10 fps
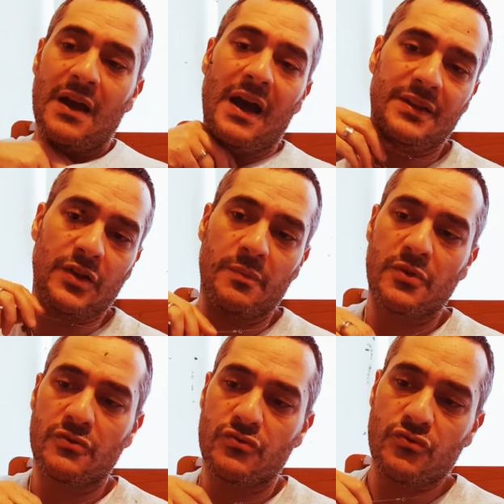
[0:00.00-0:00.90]
ended up
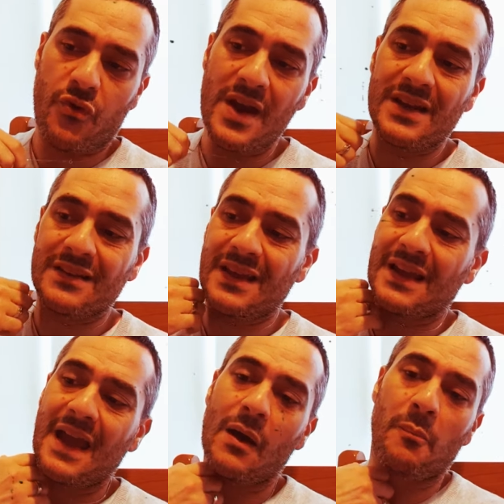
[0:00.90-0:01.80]
trading the
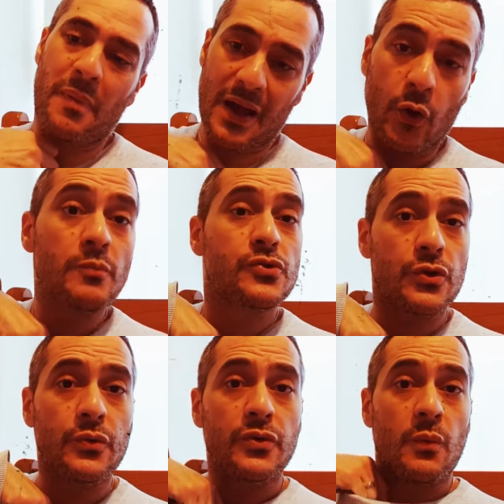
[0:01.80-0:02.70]
account back up
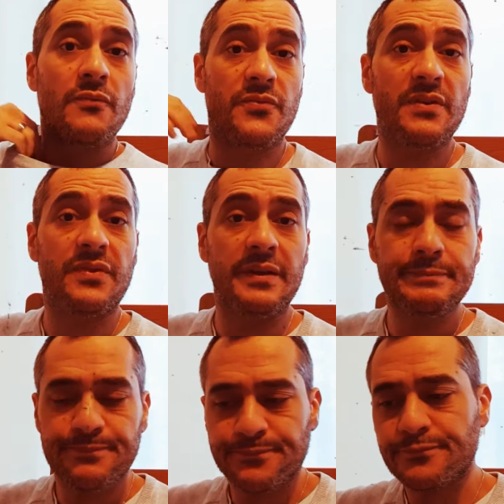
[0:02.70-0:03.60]
to the 150.
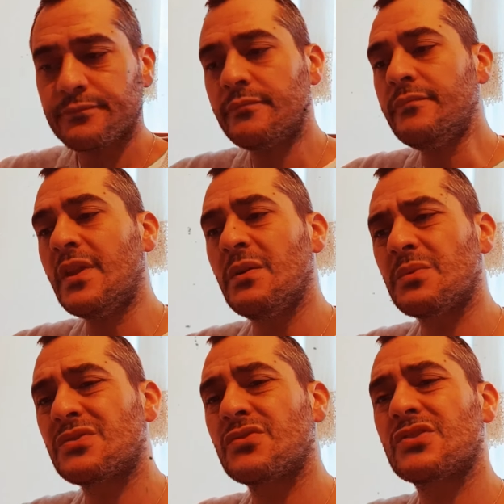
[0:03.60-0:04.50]
It
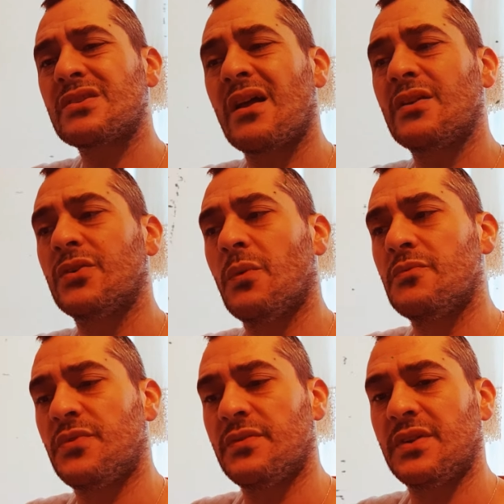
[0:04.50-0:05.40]
was just slightly under
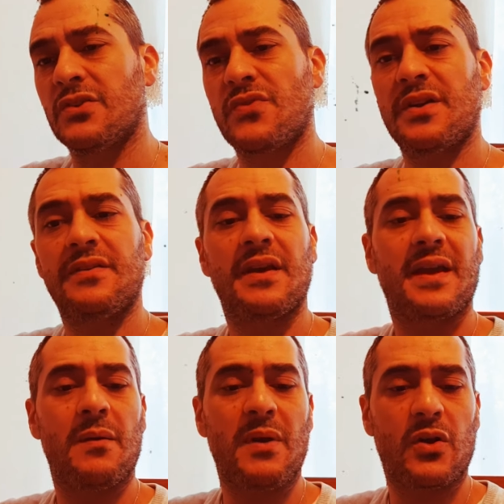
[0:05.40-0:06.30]
150. I traded the
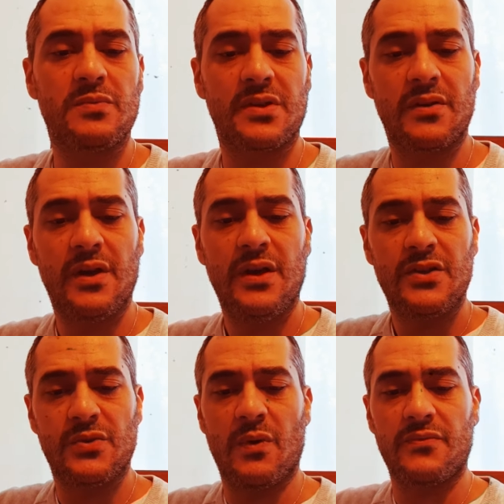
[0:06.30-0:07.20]
account back up to
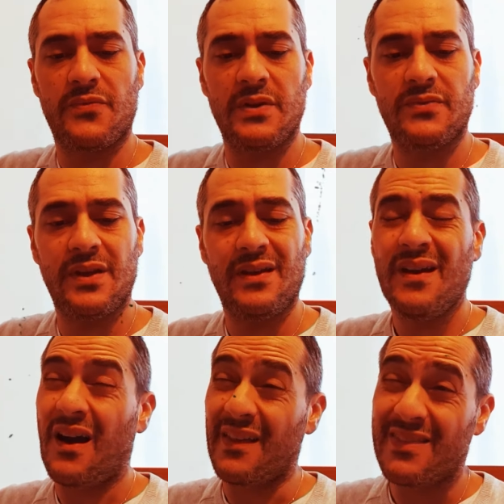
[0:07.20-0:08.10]
150.
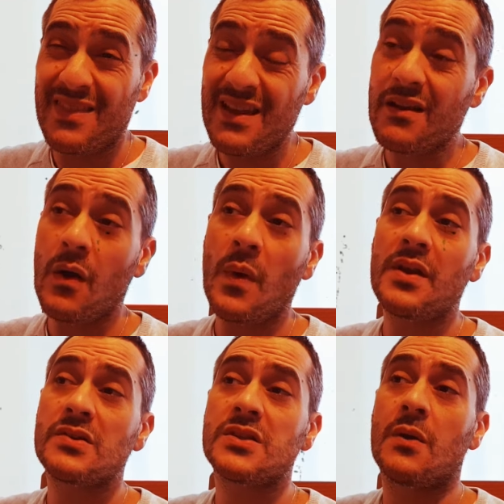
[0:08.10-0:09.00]
I think I went
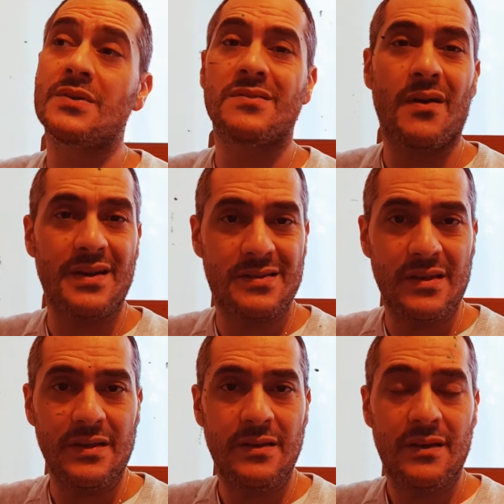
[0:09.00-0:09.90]
as low as
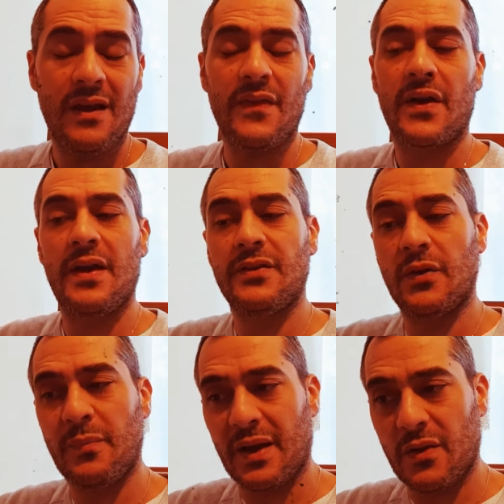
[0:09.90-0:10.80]
90, and then I ended
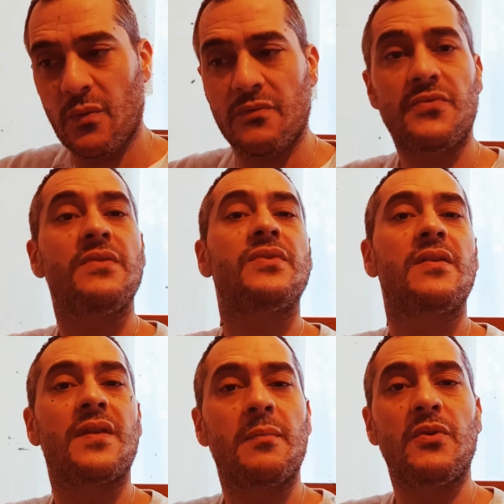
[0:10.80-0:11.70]
up back at 150, and
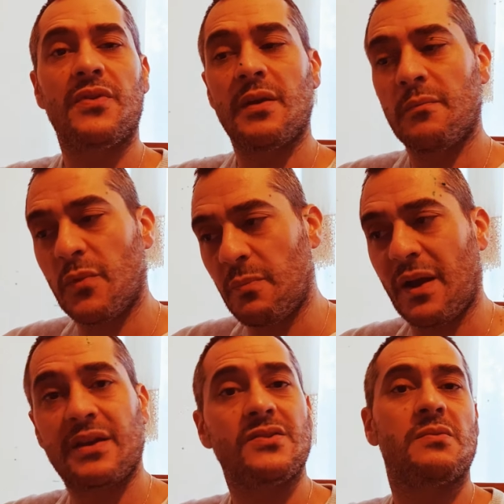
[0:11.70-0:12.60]
then I moved the money
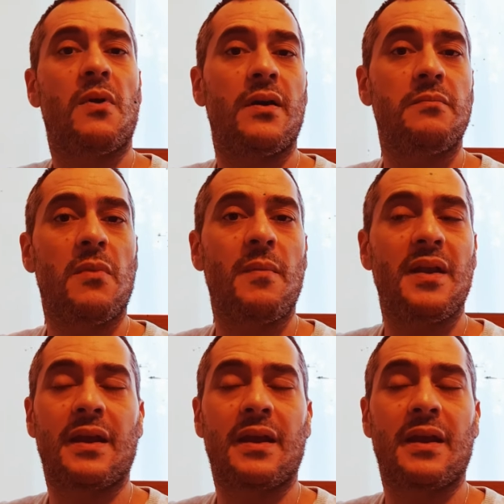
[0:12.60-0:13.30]
back into my main